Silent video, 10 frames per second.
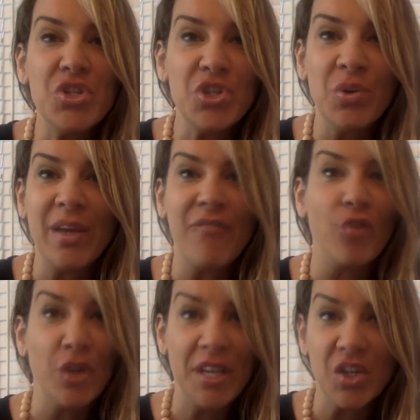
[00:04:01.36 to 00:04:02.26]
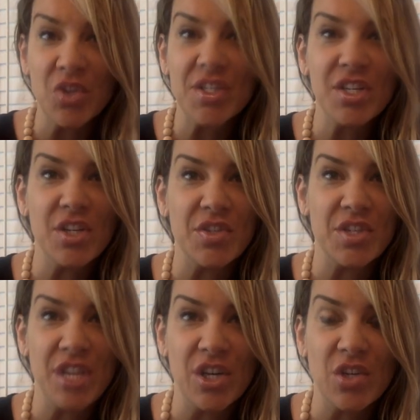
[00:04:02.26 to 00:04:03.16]
to do it for years and years
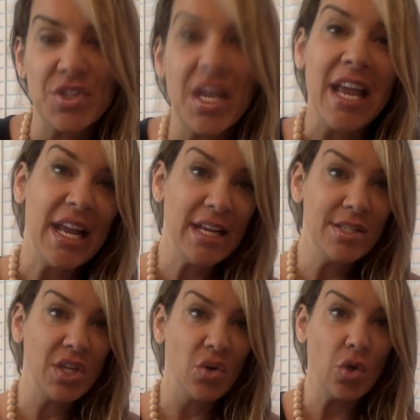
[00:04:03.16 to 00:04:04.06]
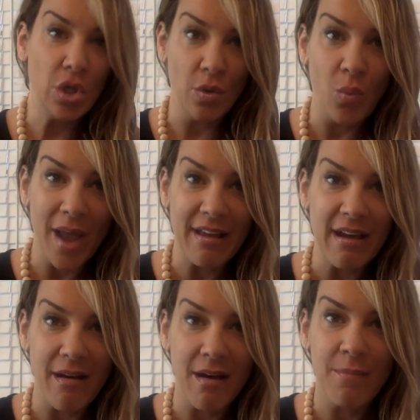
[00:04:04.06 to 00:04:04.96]
and years until you wake
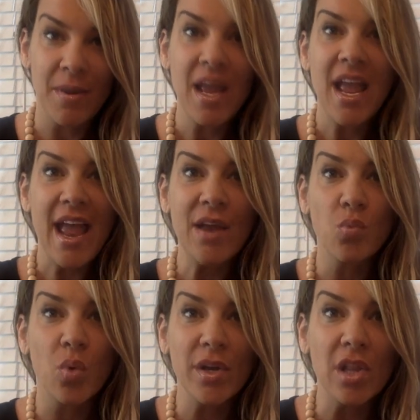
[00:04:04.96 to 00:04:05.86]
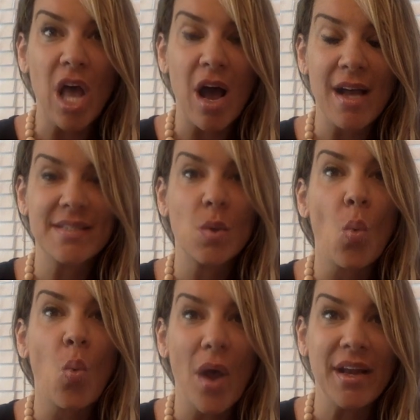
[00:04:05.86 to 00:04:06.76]
up and realize
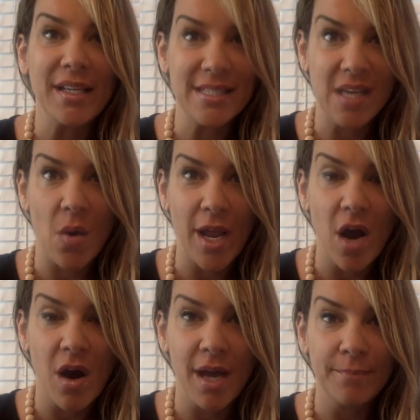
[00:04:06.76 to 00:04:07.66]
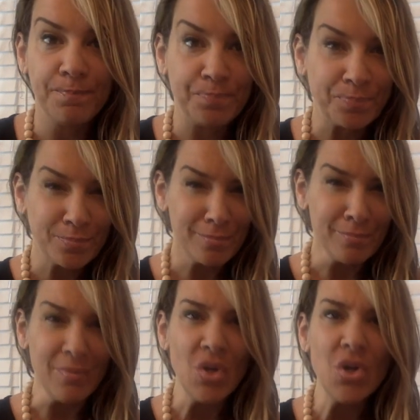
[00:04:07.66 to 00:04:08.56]
what is going on.
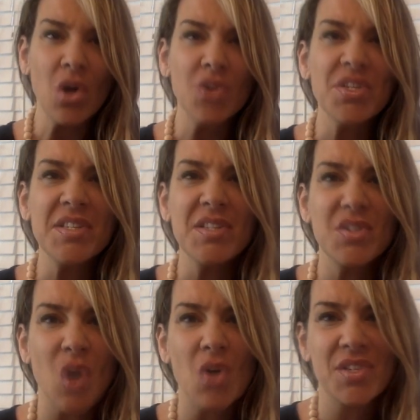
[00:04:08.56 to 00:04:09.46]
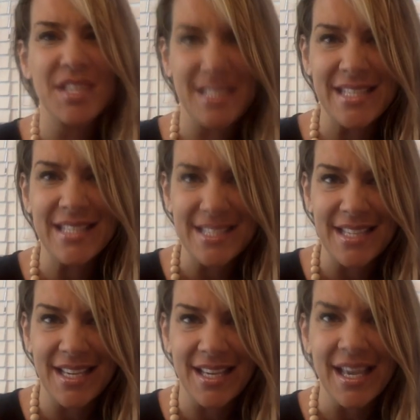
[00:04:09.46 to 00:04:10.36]
Narcissists are
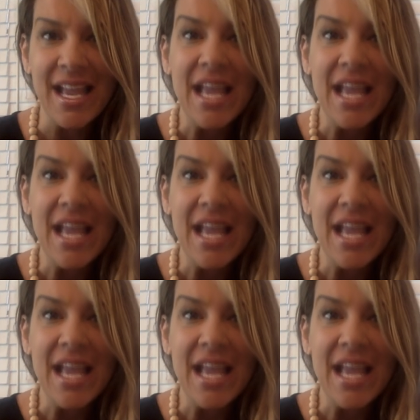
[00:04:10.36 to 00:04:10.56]
sadistic.